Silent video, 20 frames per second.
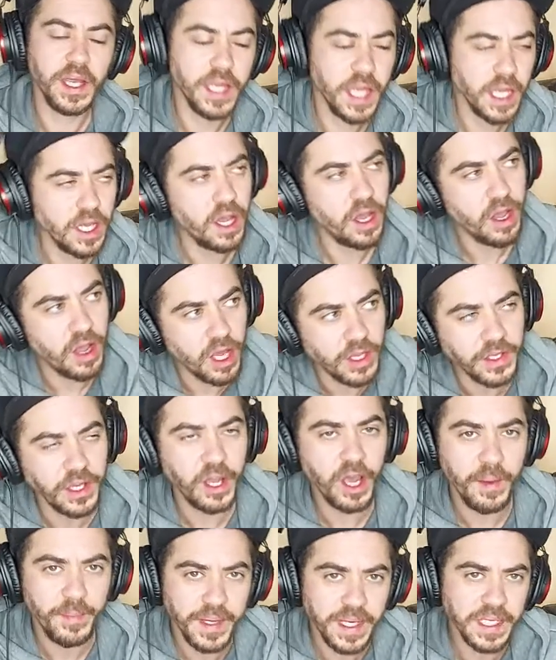yeah, you're hard,
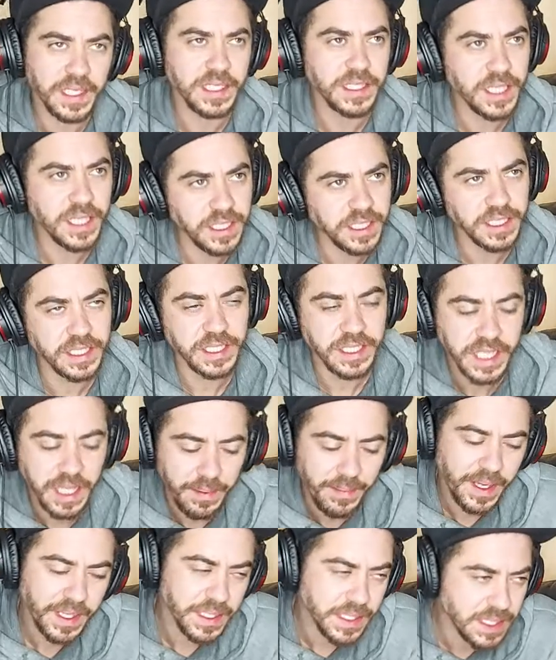but then it starts to just
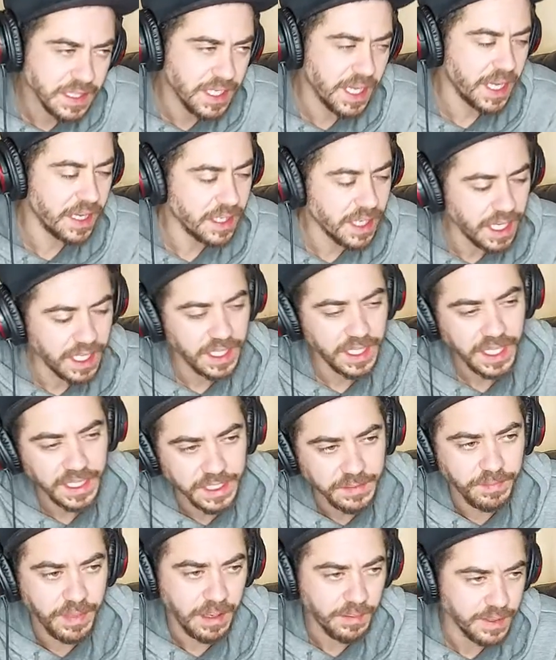get, man, just like kind of
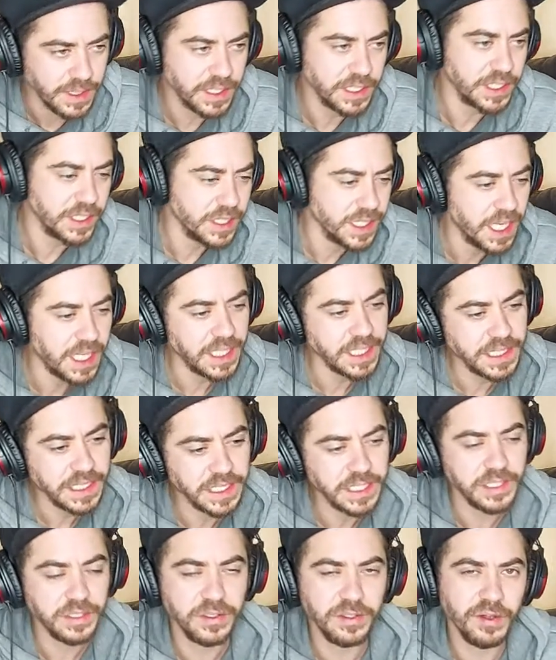like just bubbling to you now,
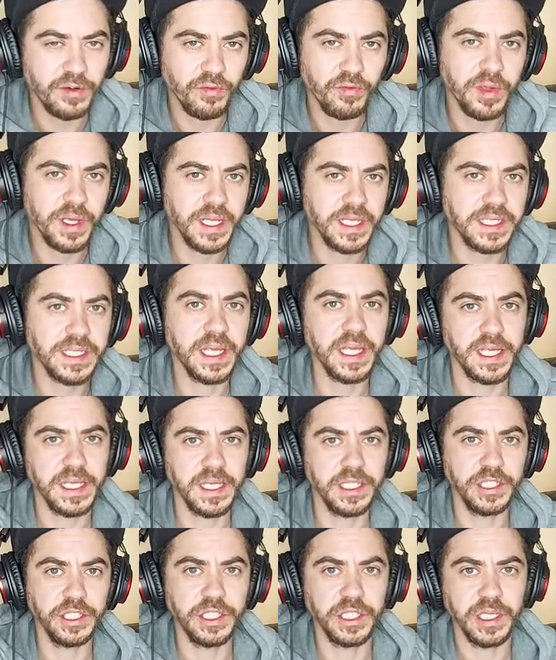listening to you, not really
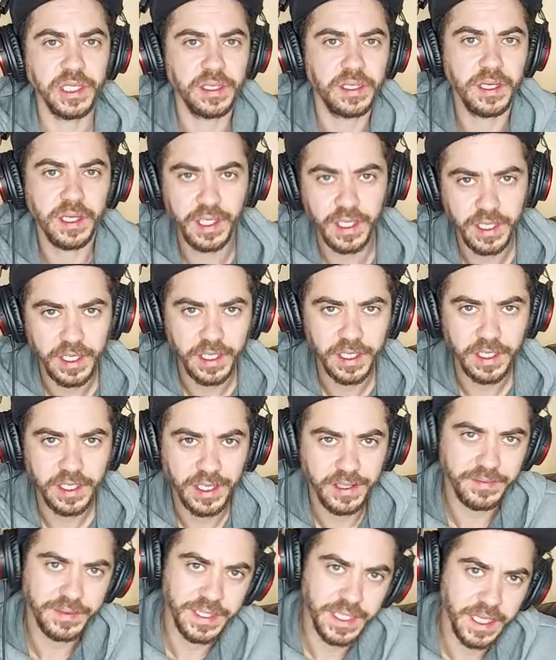taking in shit.
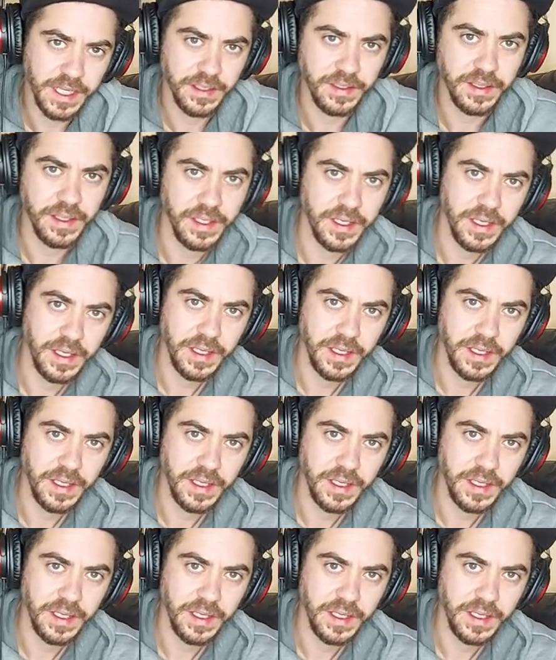You know what I'm saying?